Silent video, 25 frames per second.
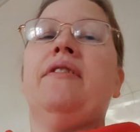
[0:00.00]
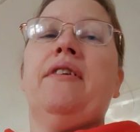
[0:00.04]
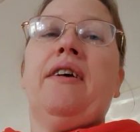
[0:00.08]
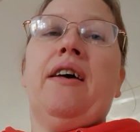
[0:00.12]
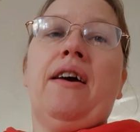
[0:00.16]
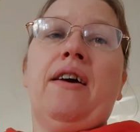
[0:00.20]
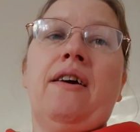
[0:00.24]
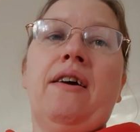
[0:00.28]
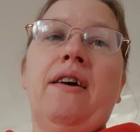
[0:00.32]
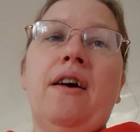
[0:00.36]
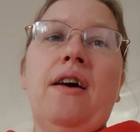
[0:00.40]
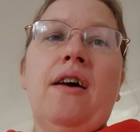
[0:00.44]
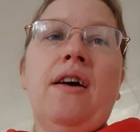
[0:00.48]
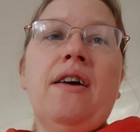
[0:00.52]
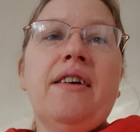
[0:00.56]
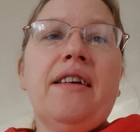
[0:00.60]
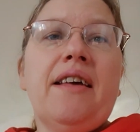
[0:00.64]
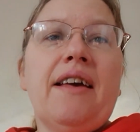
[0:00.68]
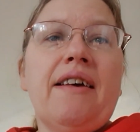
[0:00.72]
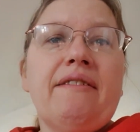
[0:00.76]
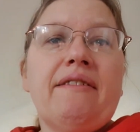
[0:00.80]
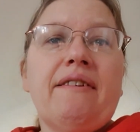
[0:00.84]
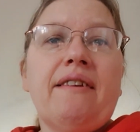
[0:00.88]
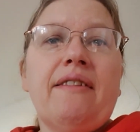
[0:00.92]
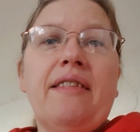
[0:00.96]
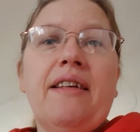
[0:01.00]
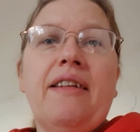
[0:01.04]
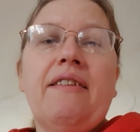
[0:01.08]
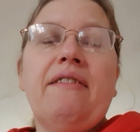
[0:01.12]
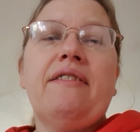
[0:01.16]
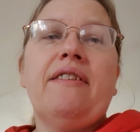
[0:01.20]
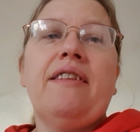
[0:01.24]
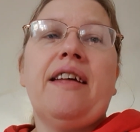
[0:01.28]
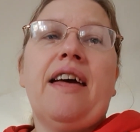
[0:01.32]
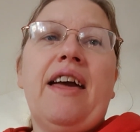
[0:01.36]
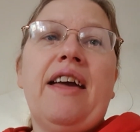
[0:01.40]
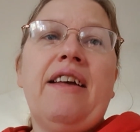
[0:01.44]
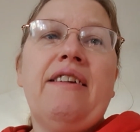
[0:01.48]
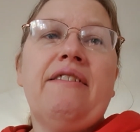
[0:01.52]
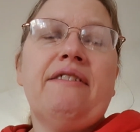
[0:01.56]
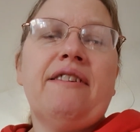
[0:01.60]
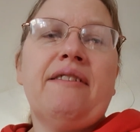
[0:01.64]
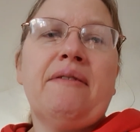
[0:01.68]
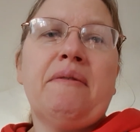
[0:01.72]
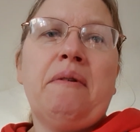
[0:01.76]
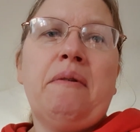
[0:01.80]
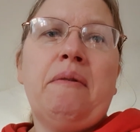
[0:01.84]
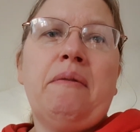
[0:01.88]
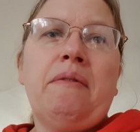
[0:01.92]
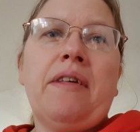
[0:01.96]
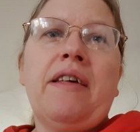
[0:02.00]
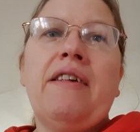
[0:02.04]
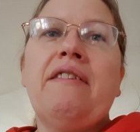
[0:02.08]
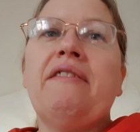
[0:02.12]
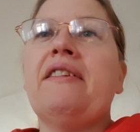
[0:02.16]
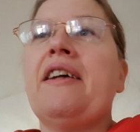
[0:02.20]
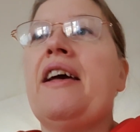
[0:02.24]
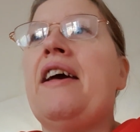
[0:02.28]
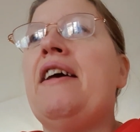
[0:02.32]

So yes, I think today is just one of those